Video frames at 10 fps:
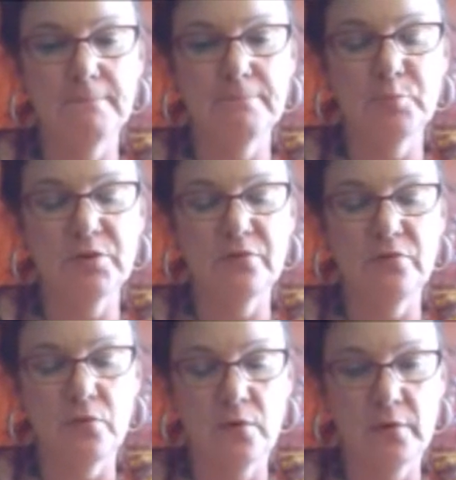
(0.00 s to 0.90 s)
with the
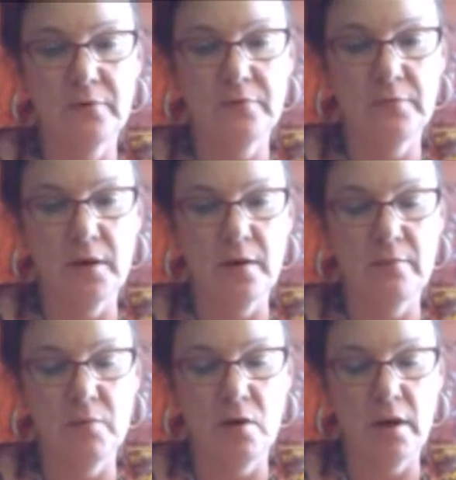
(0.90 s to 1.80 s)
Four of
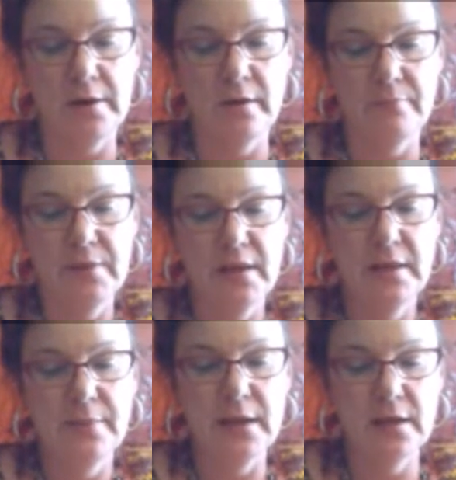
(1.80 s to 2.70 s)
Autumn,
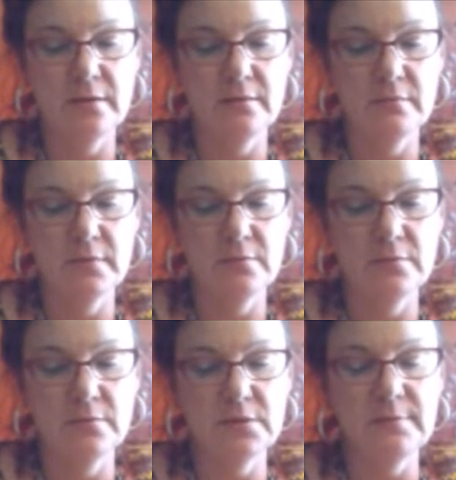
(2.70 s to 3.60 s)
that
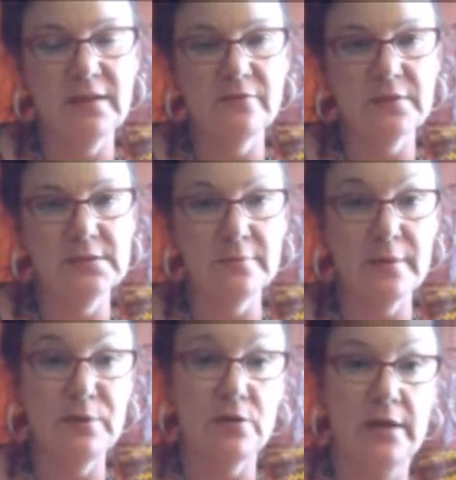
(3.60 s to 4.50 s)
to me it feels like
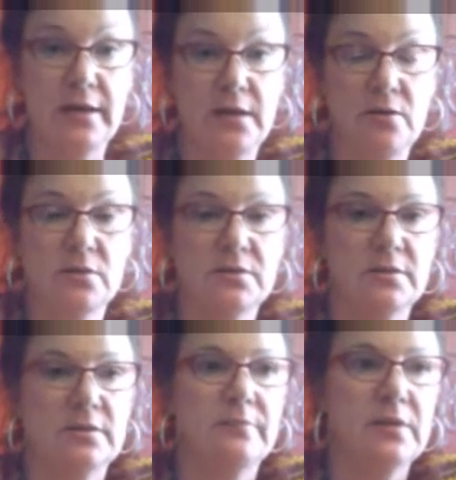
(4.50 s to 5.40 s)
maybe you're hanging on to
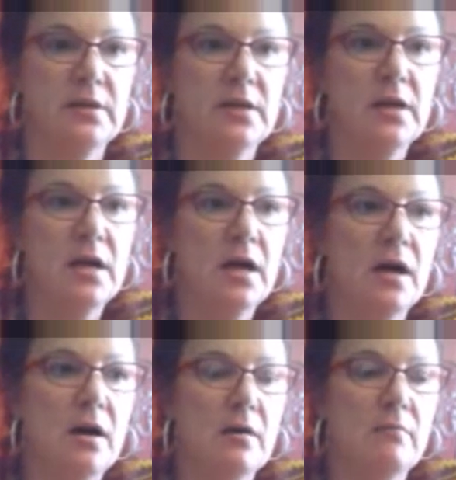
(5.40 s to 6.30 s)
something
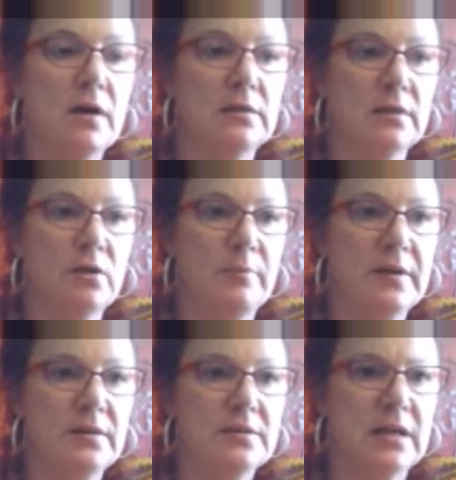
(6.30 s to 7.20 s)
a little
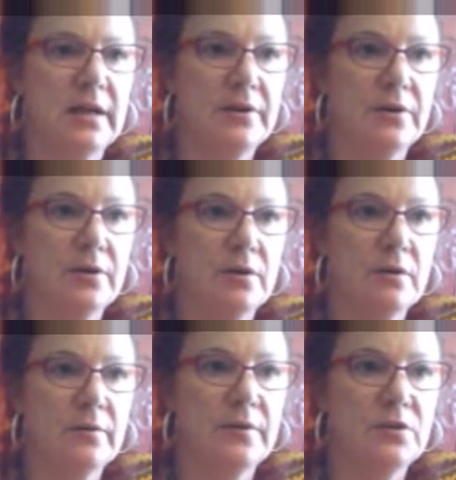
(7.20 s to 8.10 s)
bit
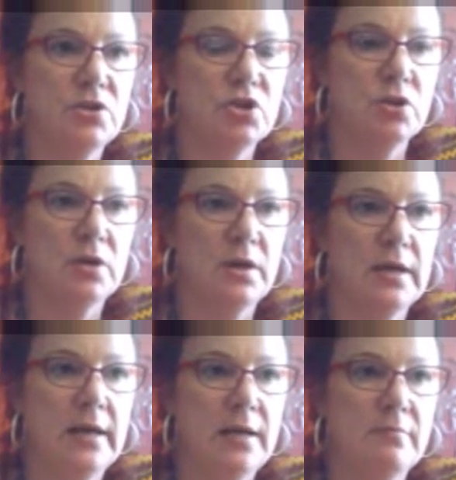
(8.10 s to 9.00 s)
tighter than you should,
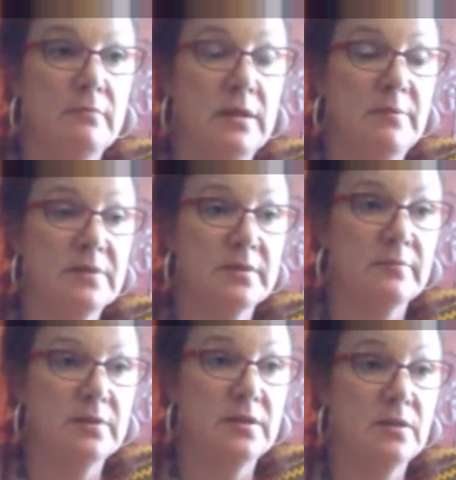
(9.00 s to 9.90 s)
and maybe
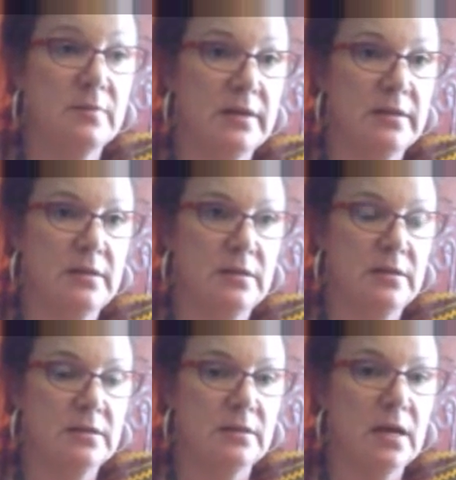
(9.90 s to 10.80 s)
something that you might
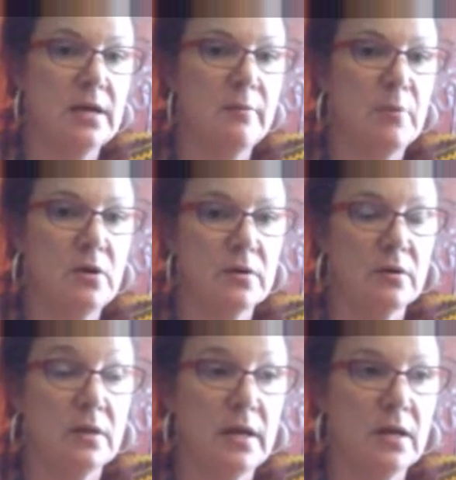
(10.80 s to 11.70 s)
need to let up on
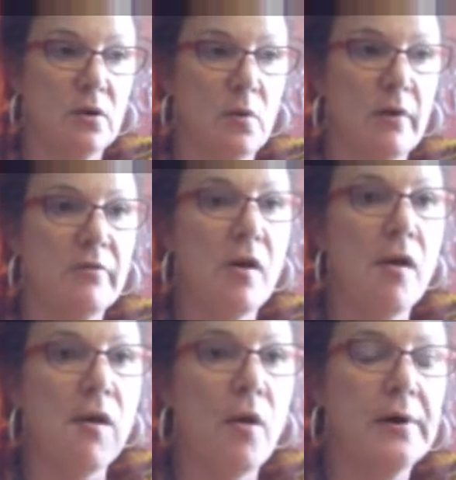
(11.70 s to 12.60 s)
or let go of.
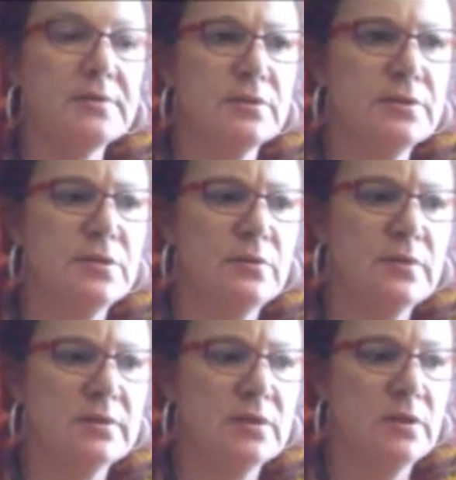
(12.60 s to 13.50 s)
Also, too,
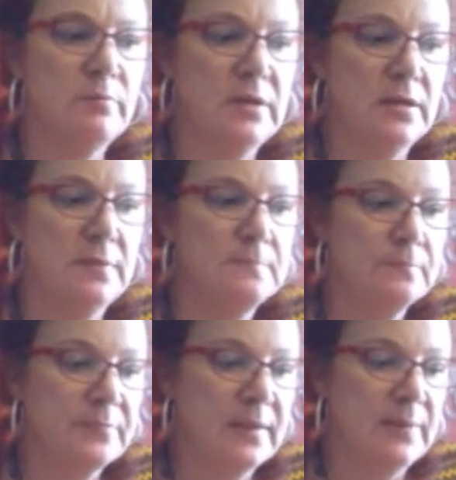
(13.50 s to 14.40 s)
this could be
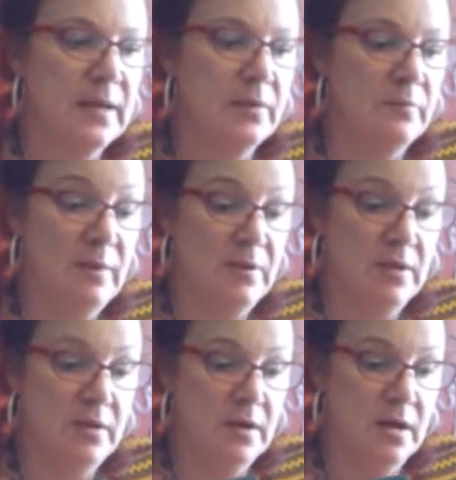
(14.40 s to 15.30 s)
that
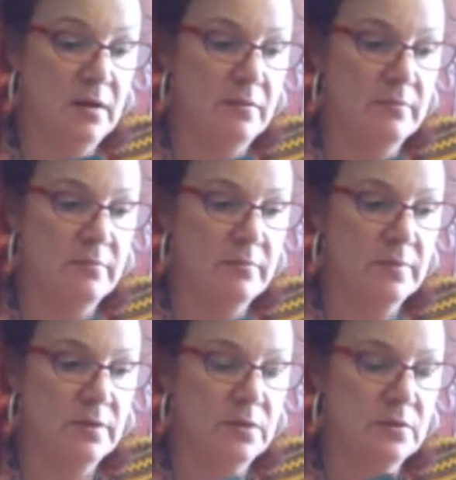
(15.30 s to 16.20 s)
maybe
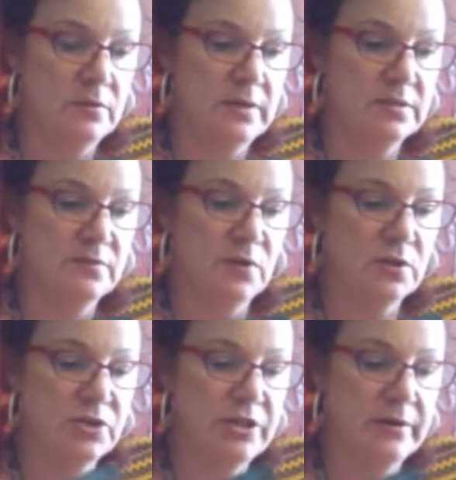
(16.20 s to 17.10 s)
as far
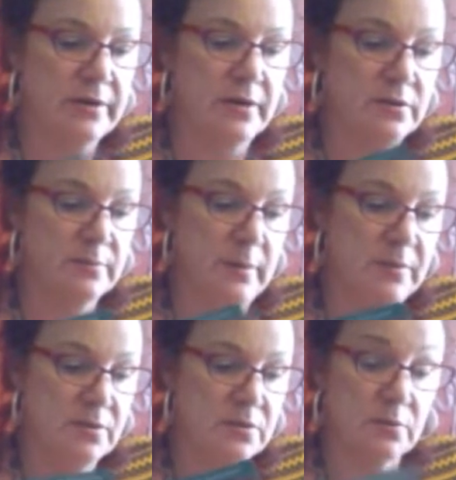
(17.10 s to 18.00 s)
as sharing goes,
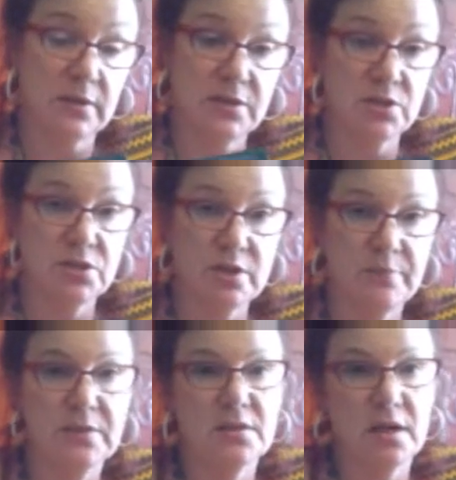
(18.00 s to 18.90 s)
maybe there's a relationship
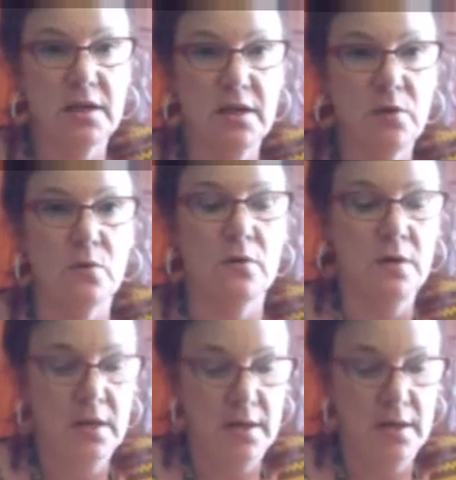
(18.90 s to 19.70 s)
that's not equal.